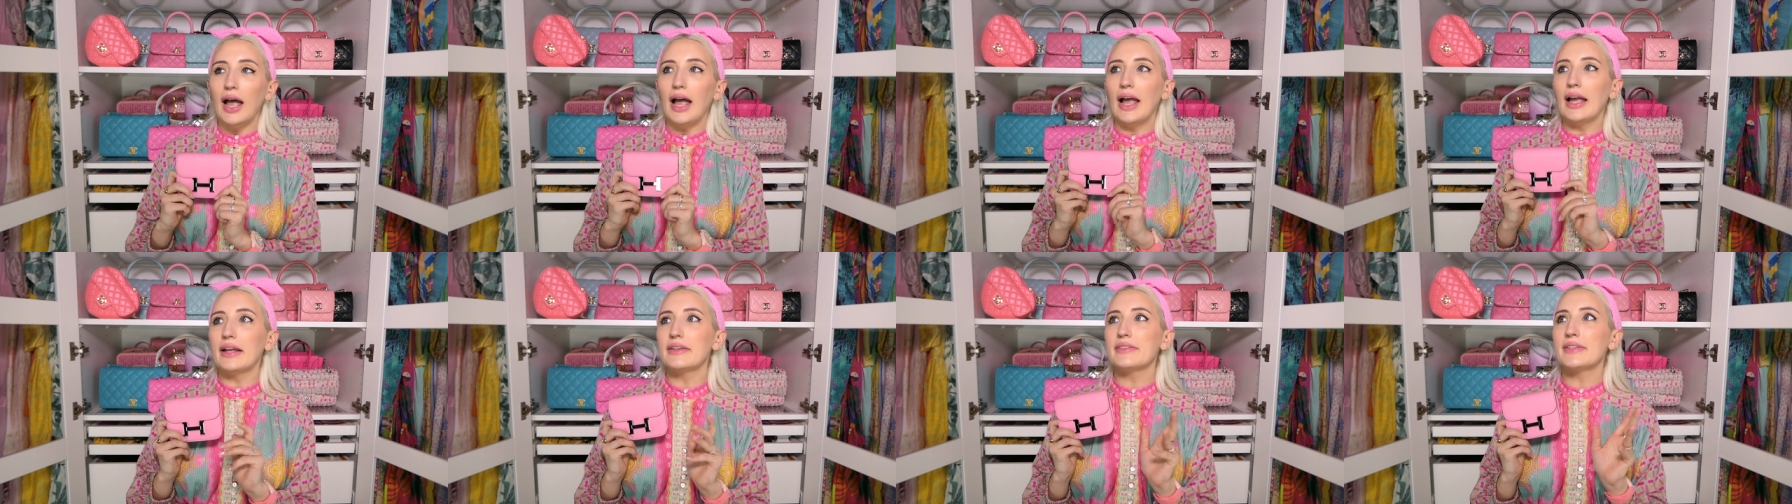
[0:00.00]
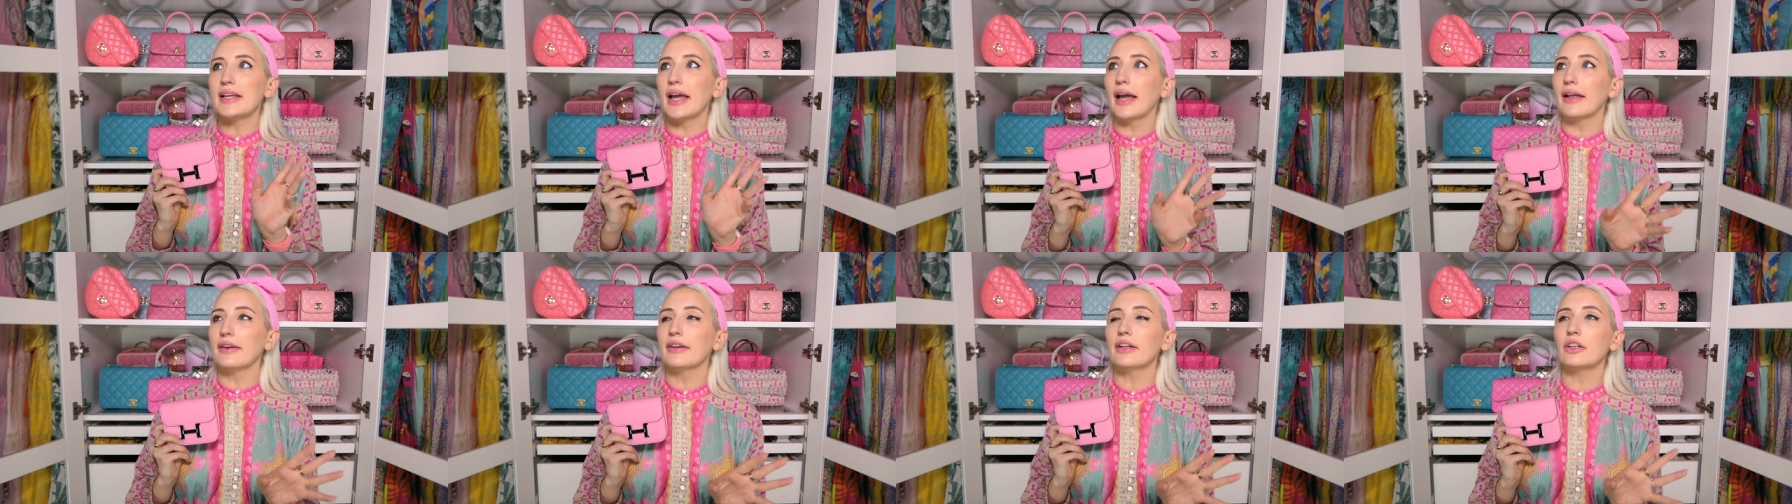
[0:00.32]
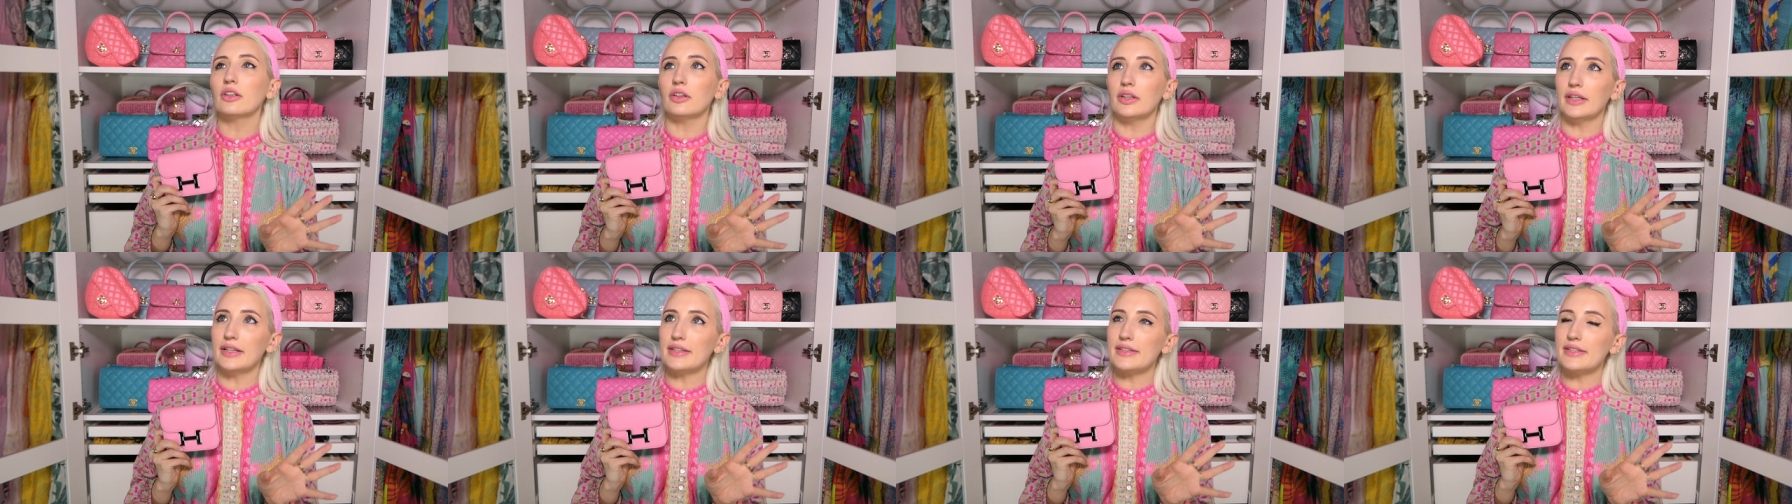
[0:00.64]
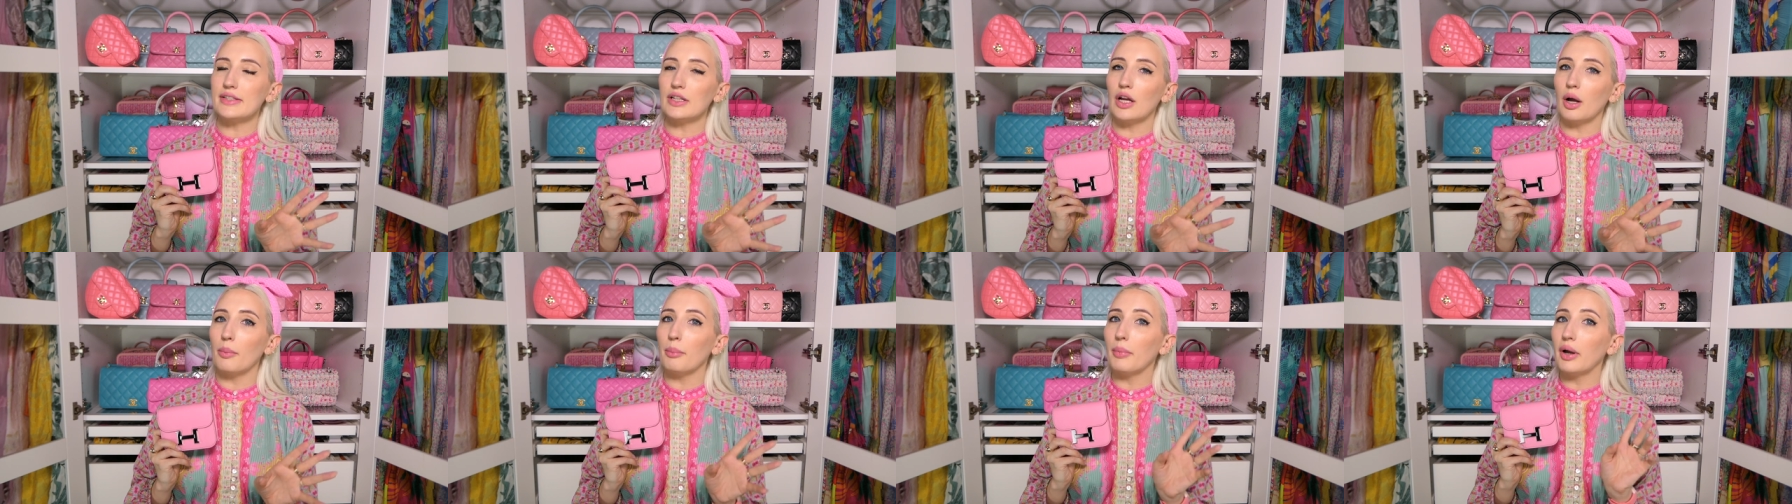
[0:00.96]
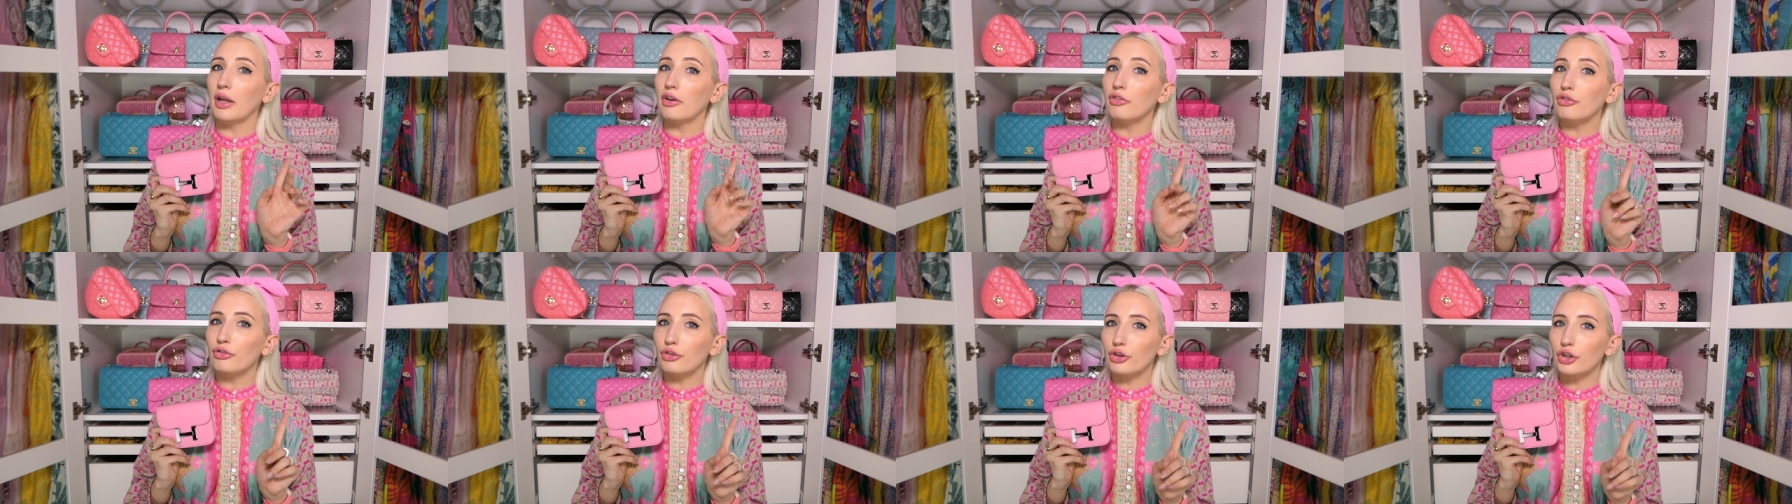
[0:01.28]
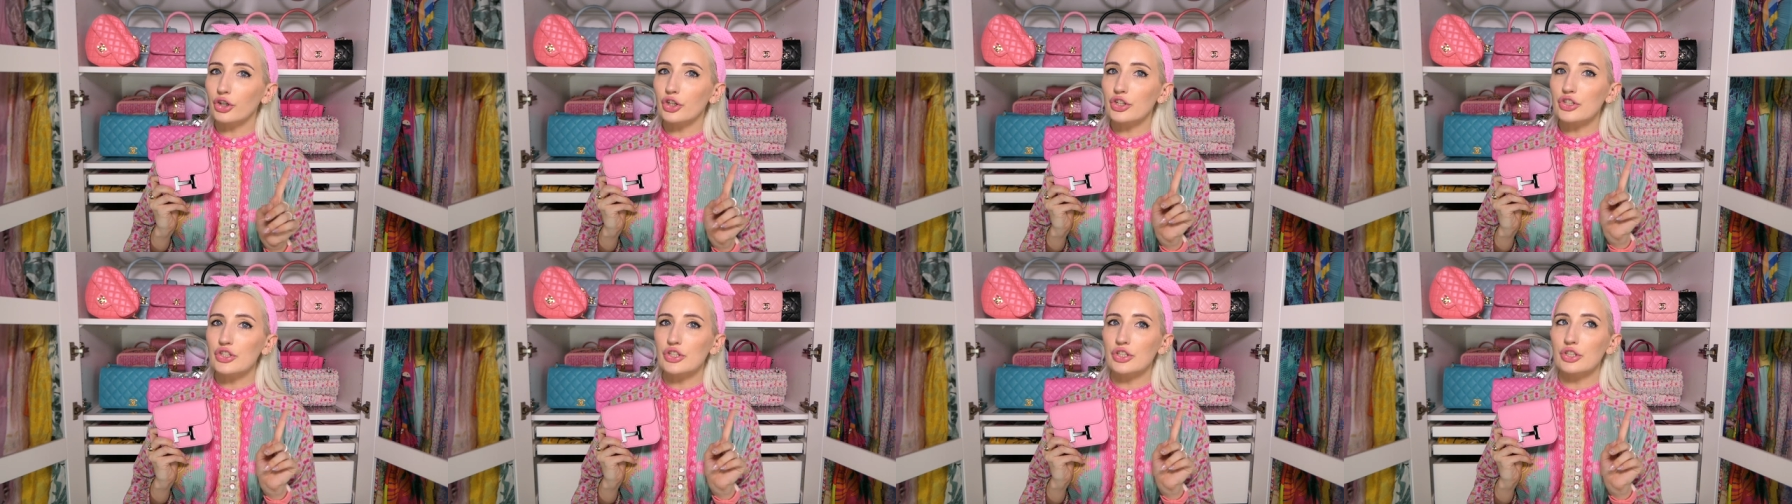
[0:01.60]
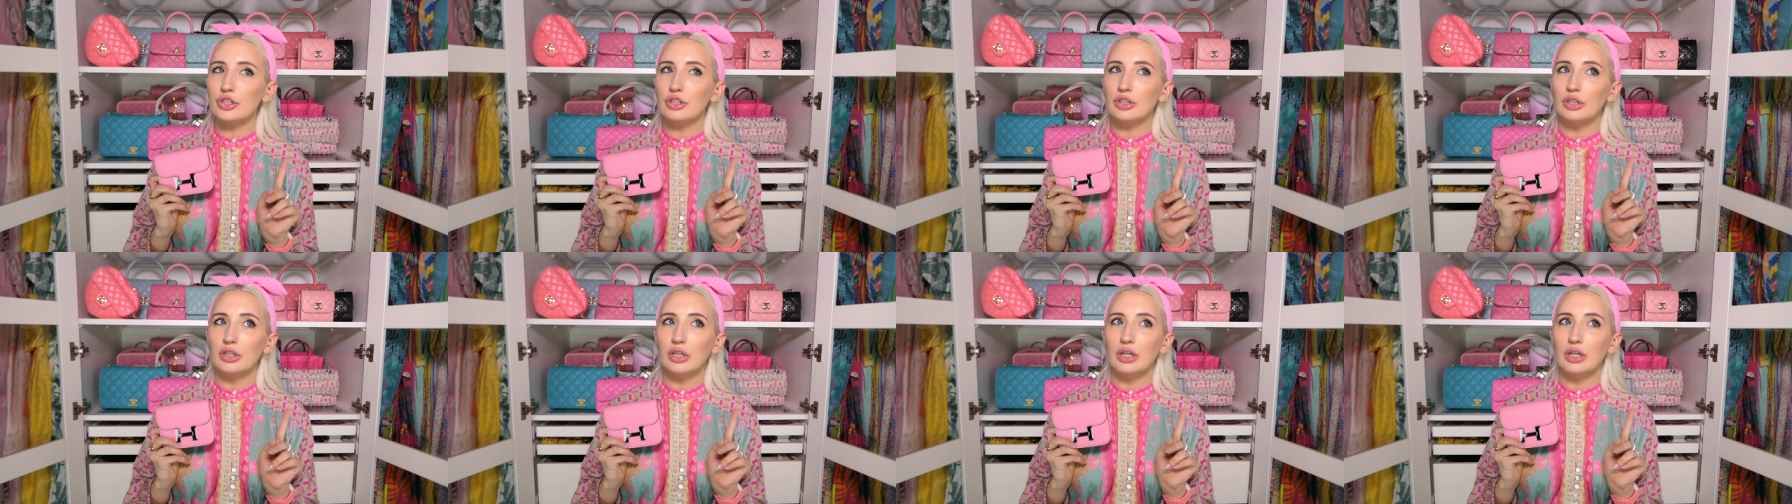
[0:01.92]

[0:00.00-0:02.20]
And technically it's not my first